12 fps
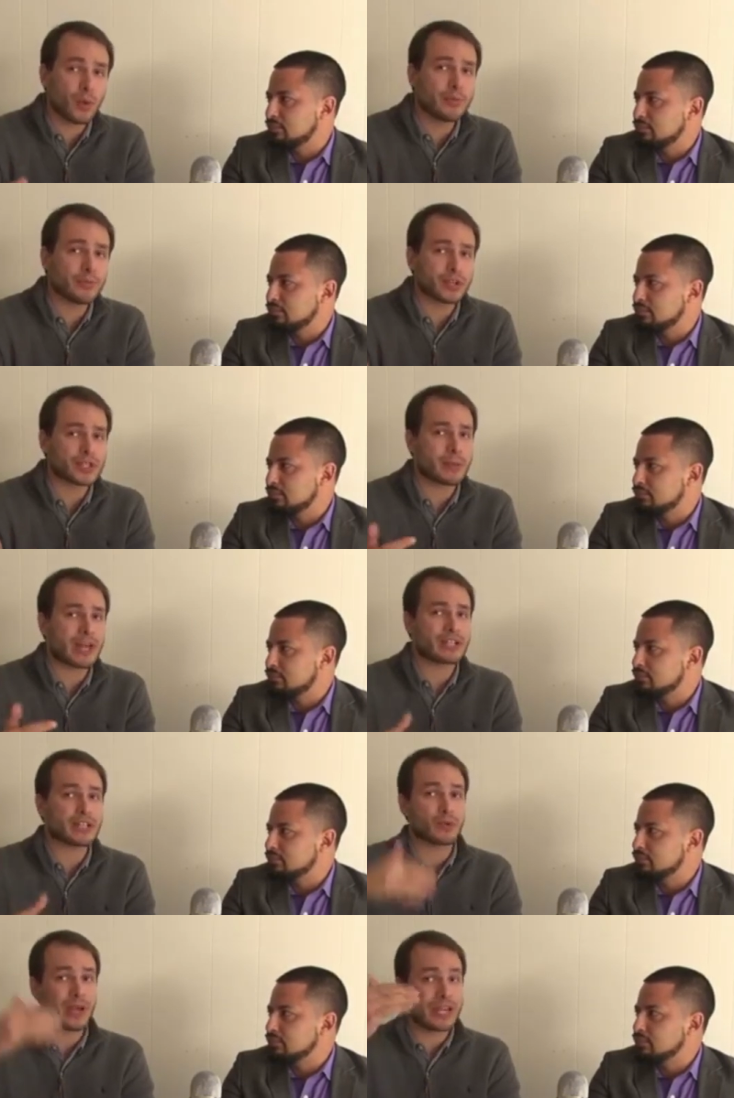Speaker 1: person, but actually
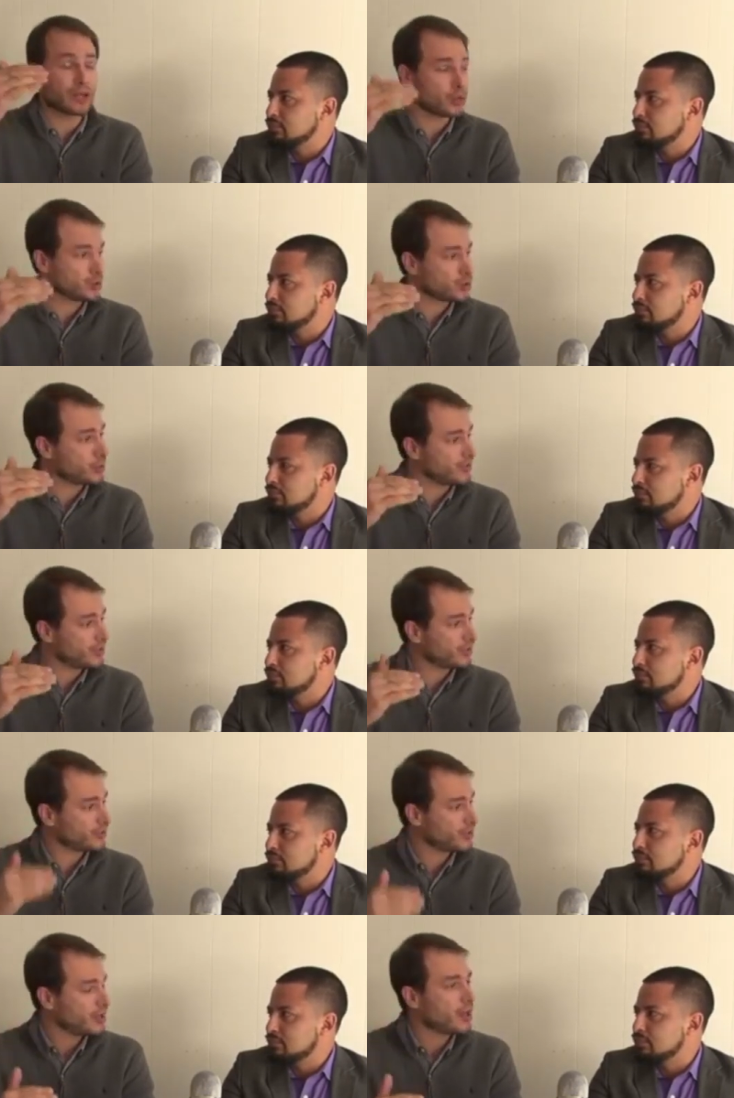rank your choices.
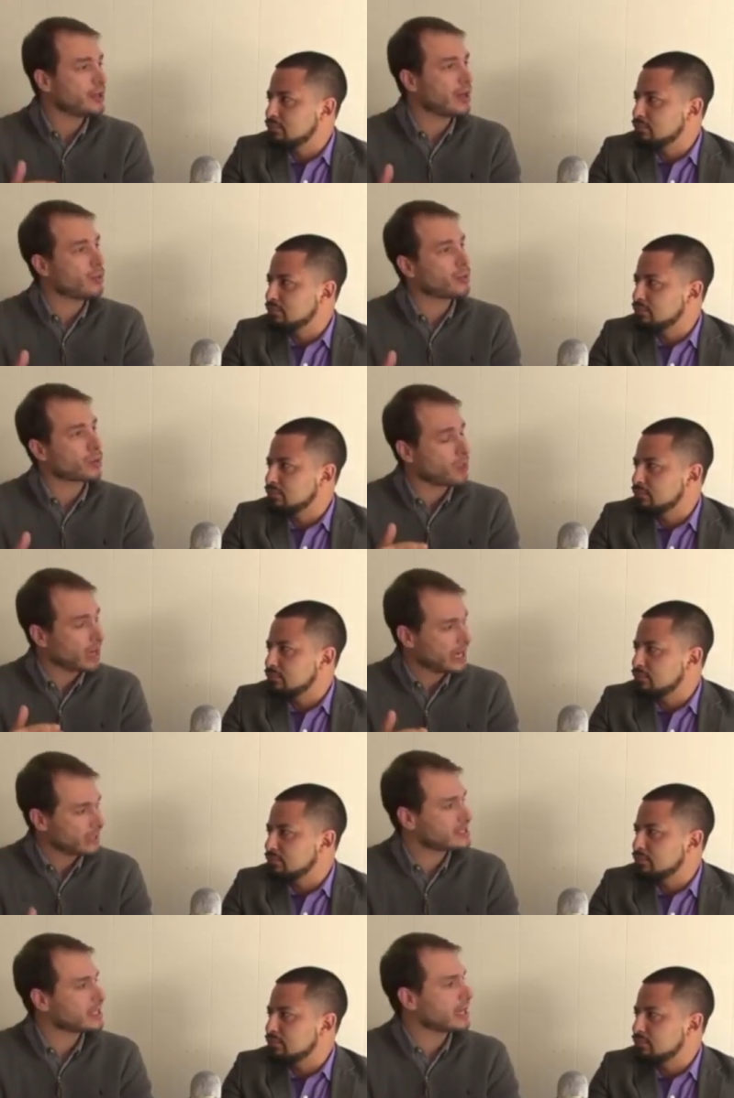Now it requires
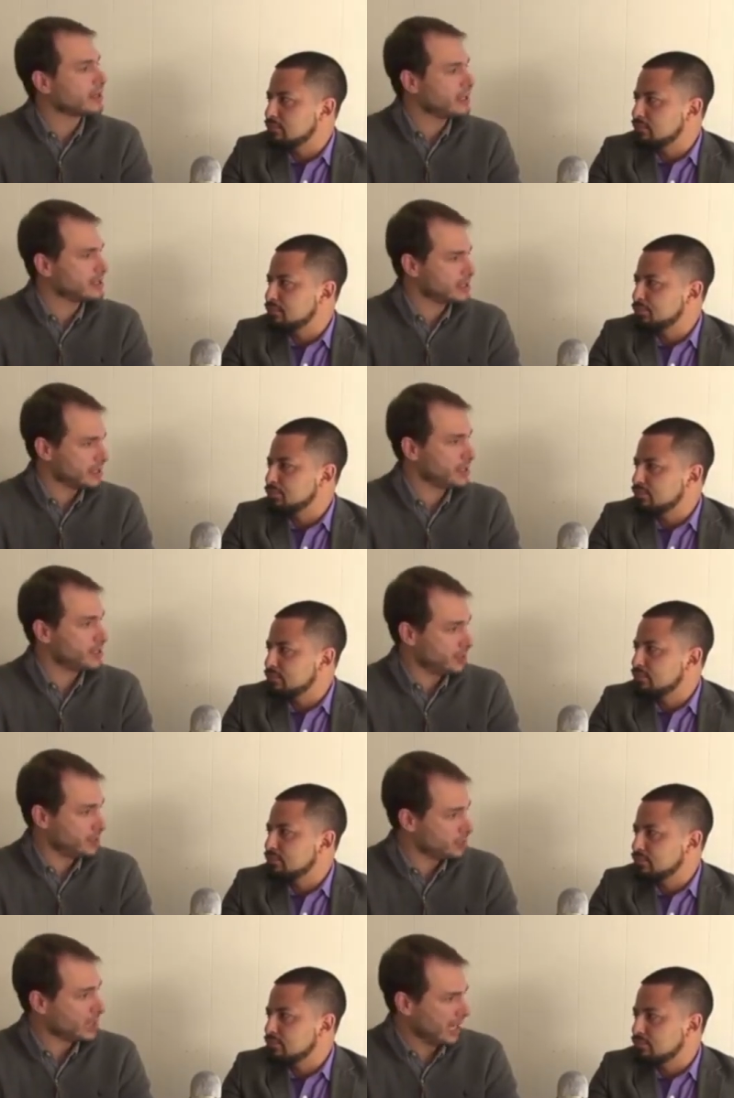state legislation to
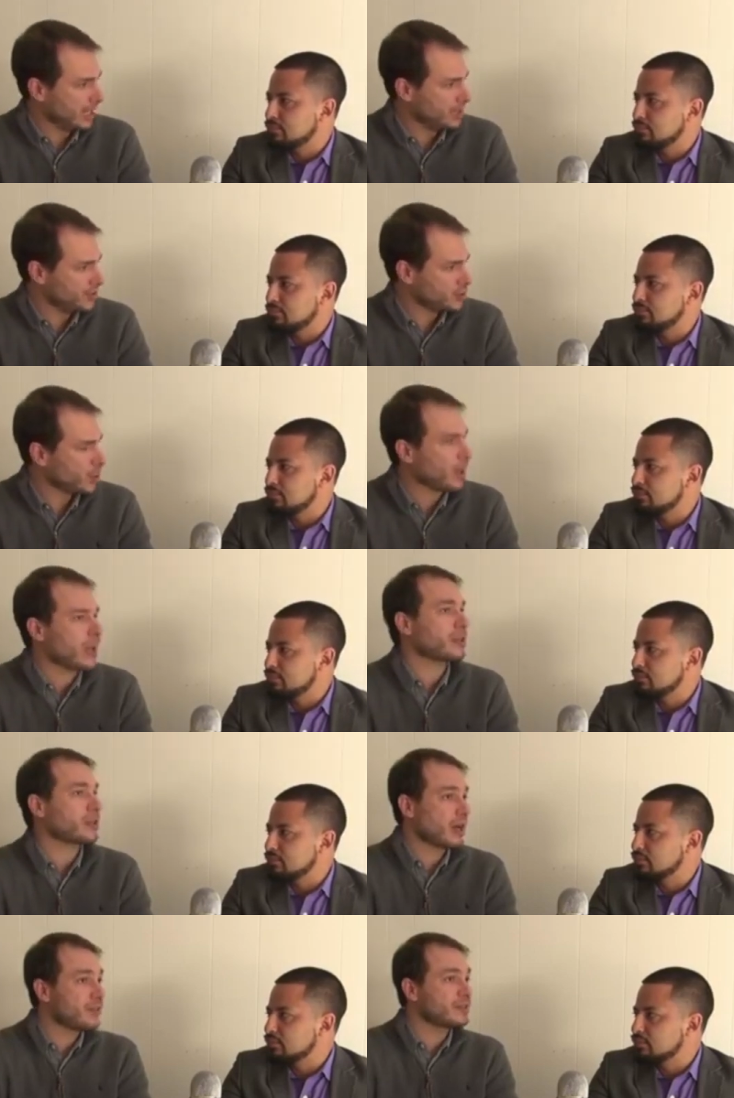change. So what I would
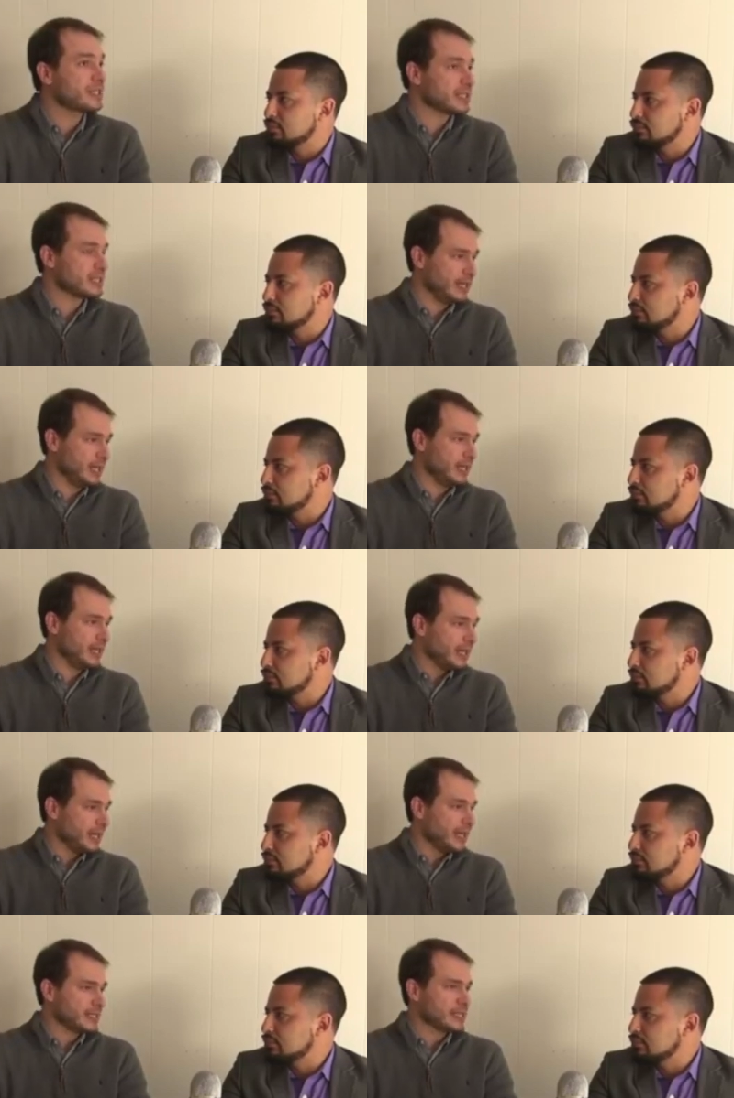love to see
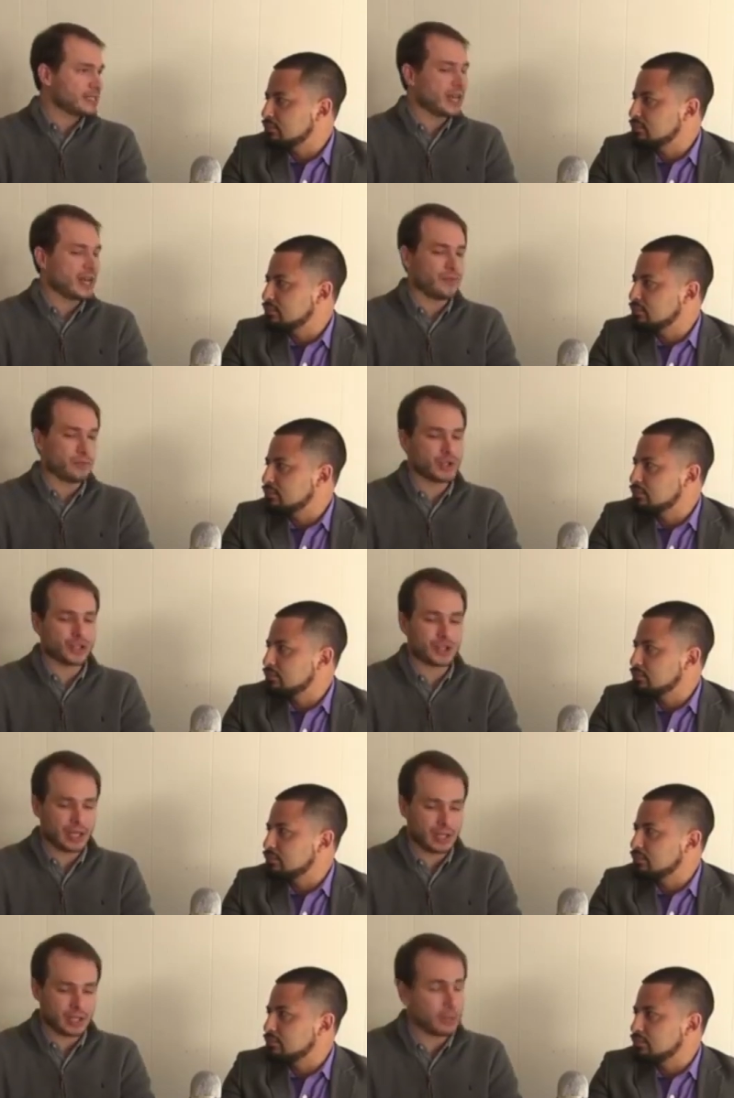is instead of pushing an
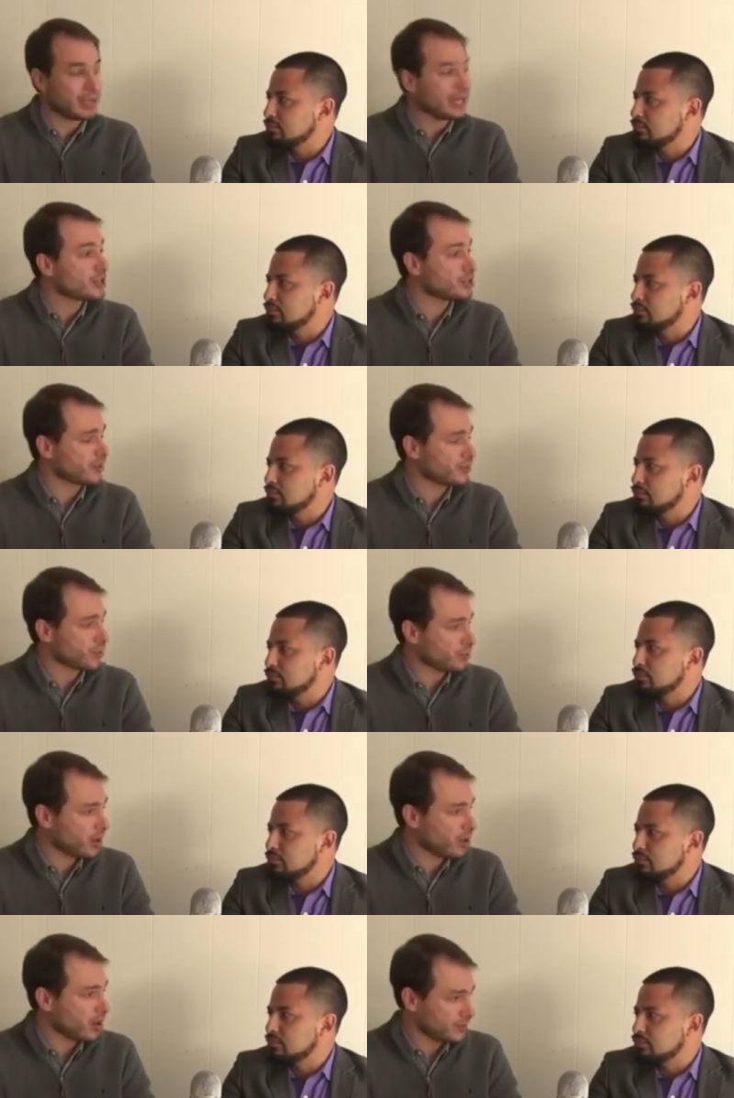elimination of the
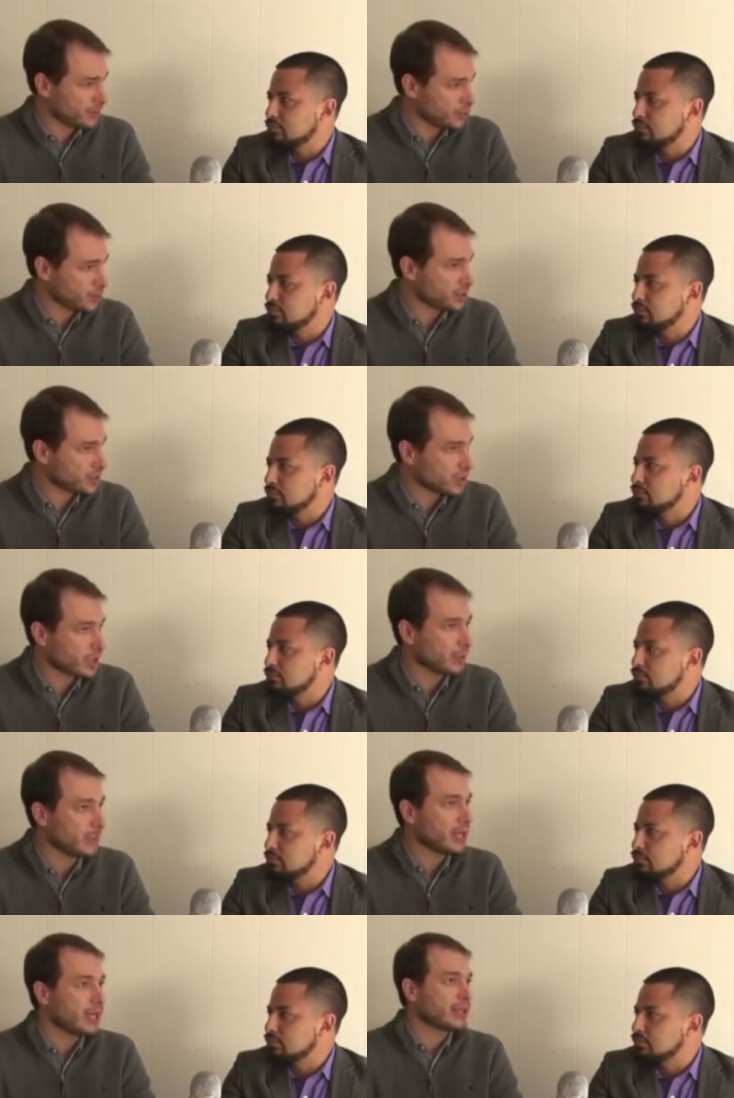runoff in the short term,
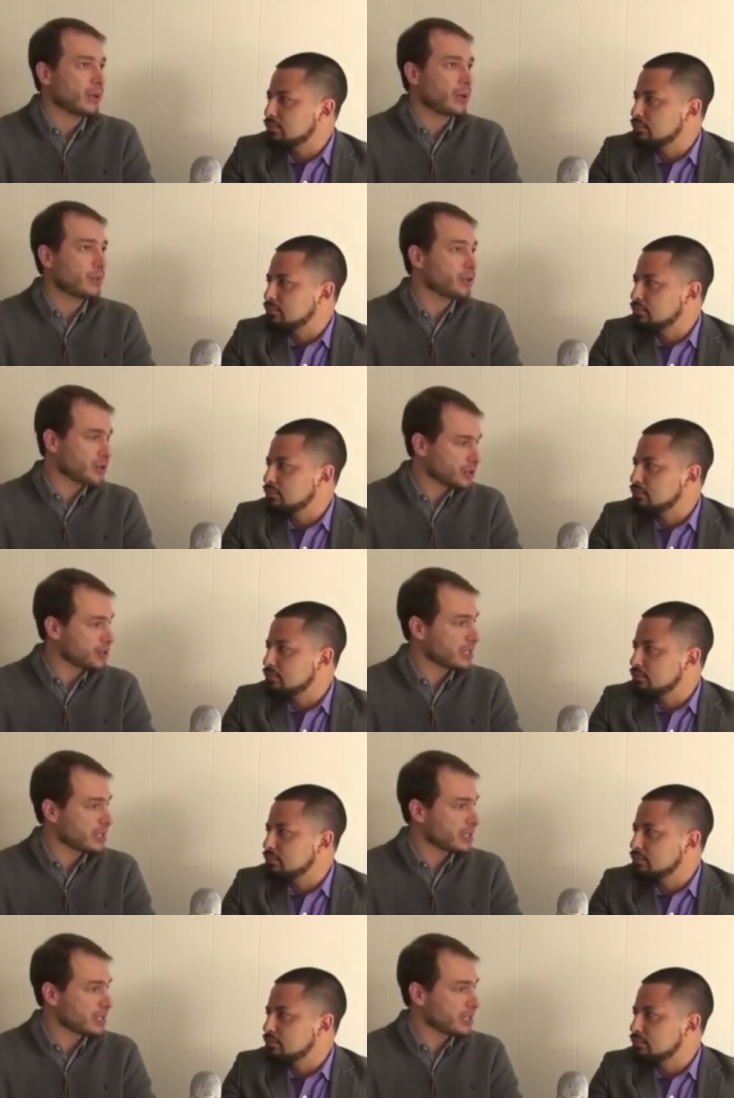that we push our state